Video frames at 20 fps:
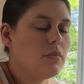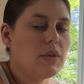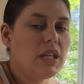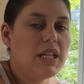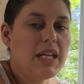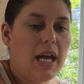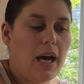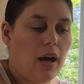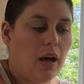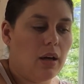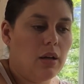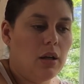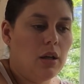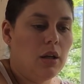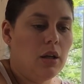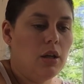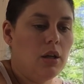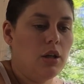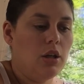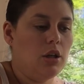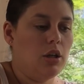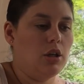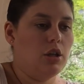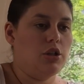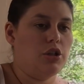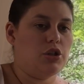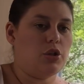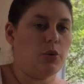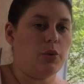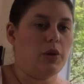yeah,
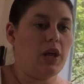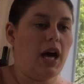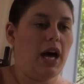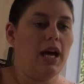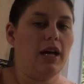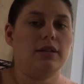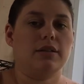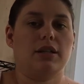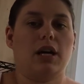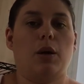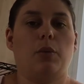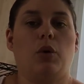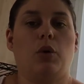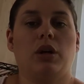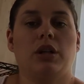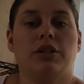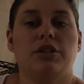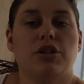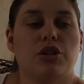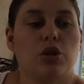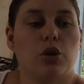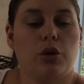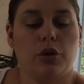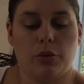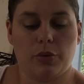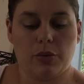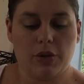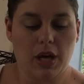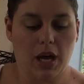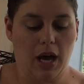so that, I wanted to show
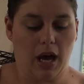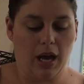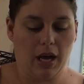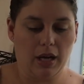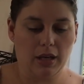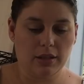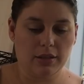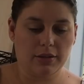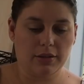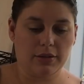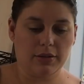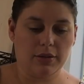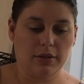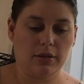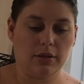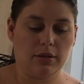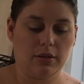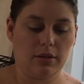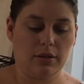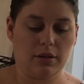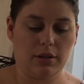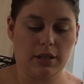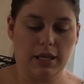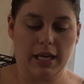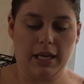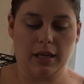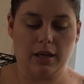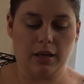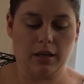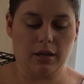you that,
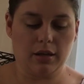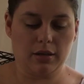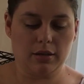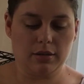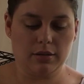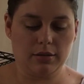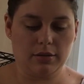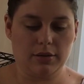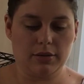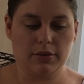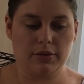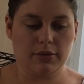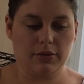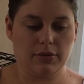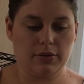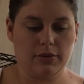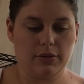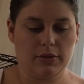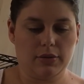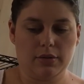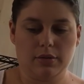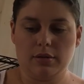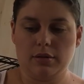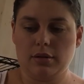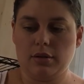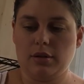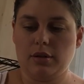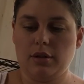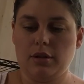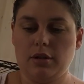and
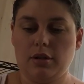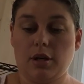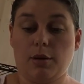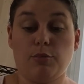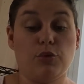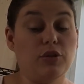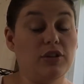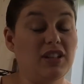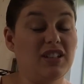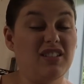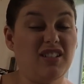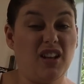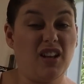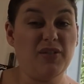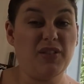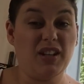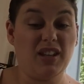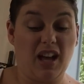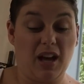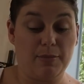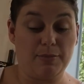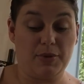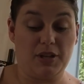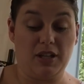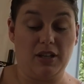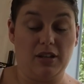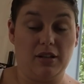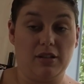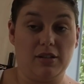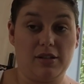I'm really loving that
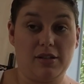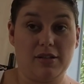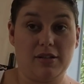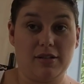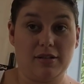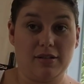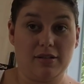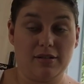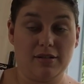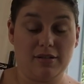piece.